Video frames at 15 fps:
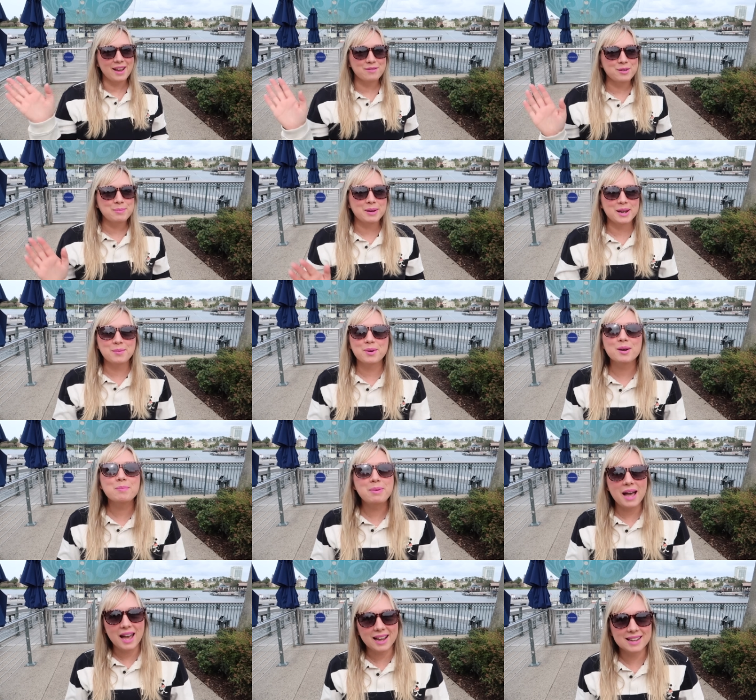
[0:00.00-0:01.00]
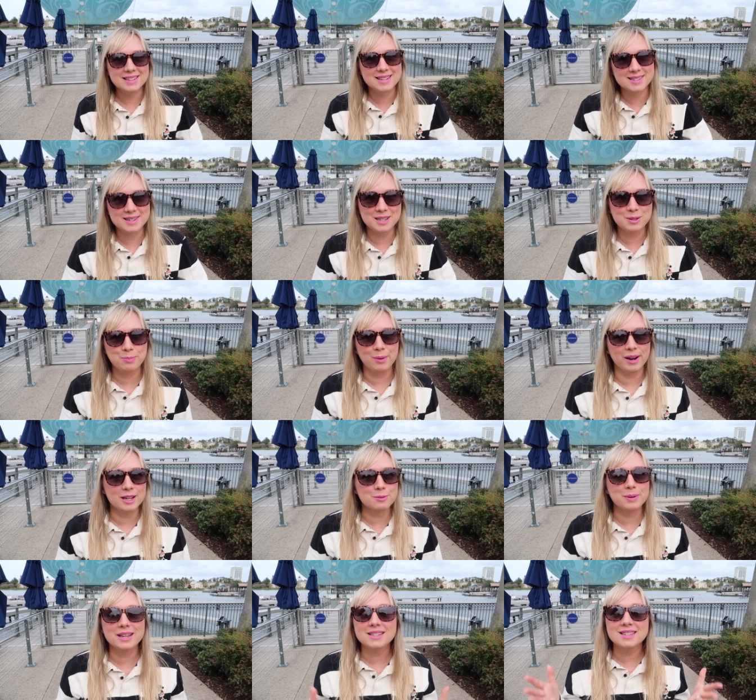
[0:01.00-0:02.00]
everybody, we're back at Disney Springs
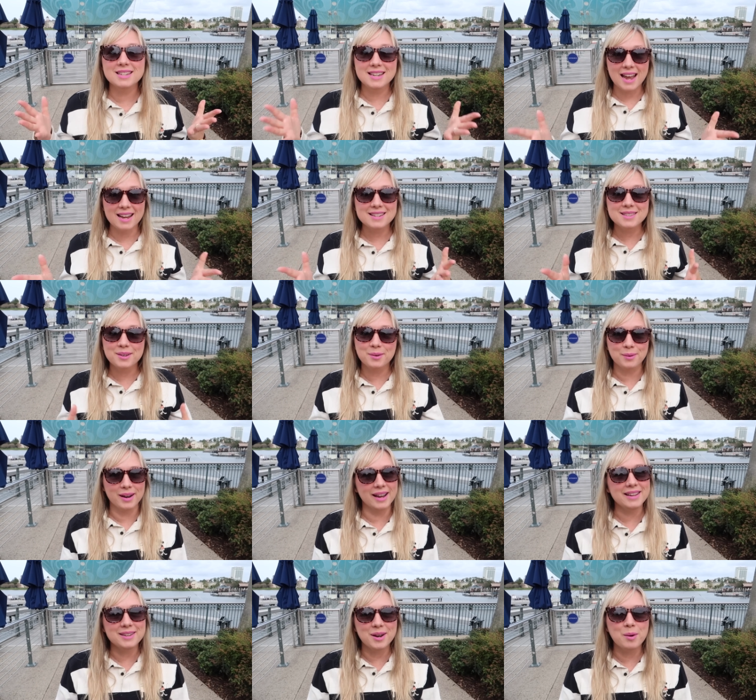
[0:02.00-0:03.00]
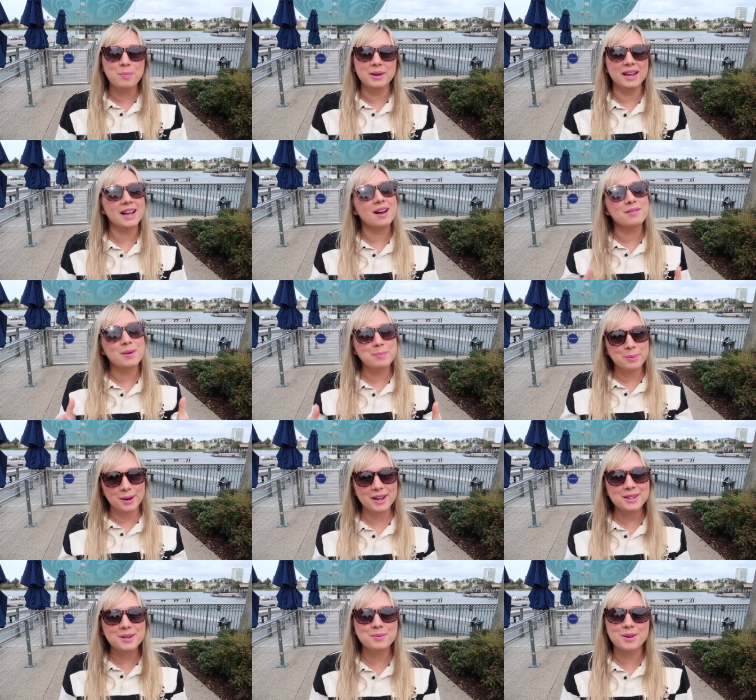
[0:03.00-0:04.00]
because today is the grand opening of a
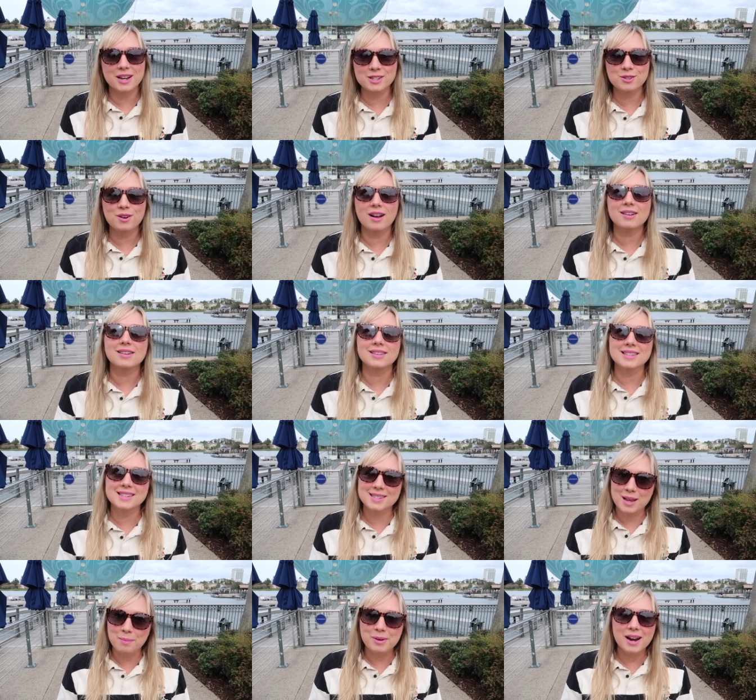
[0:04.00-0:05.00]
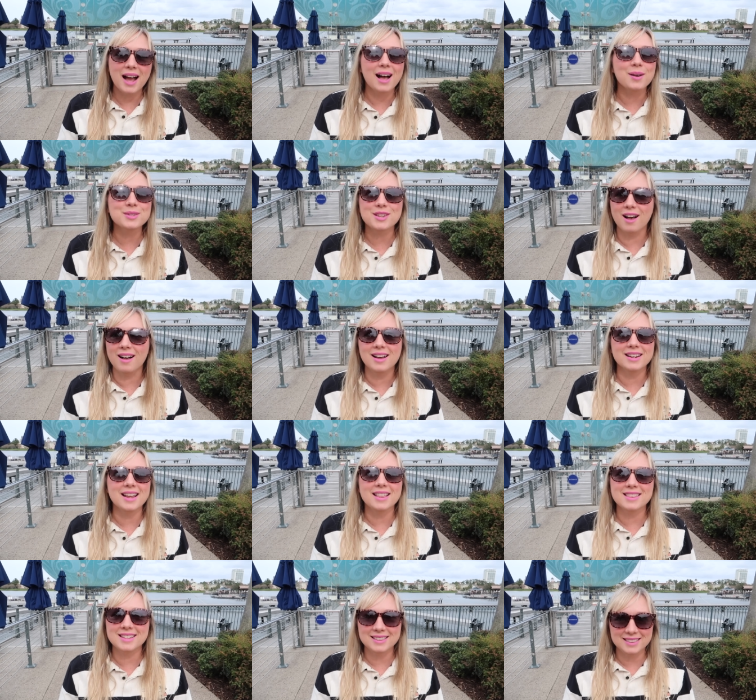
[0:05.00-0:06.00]
brand new restaurant called Summer House on
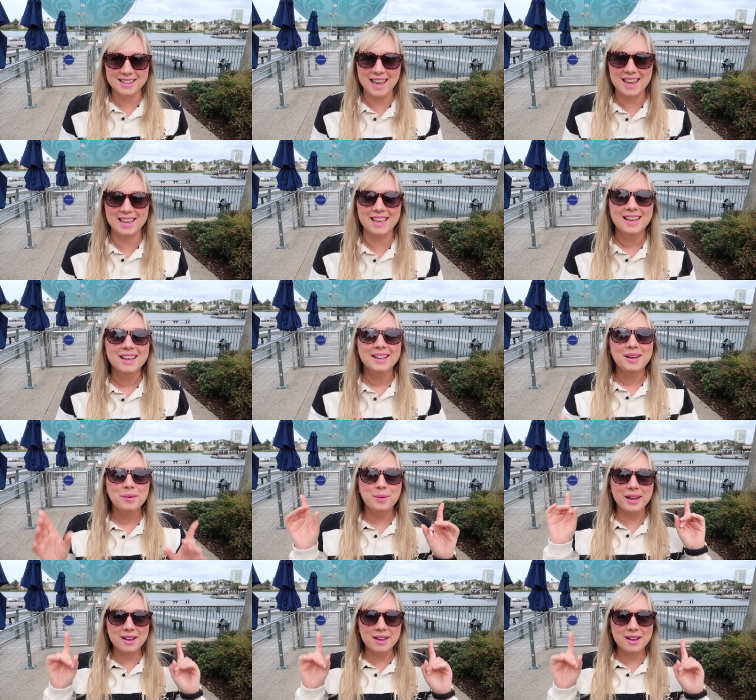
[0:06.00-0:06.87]
the Lake. We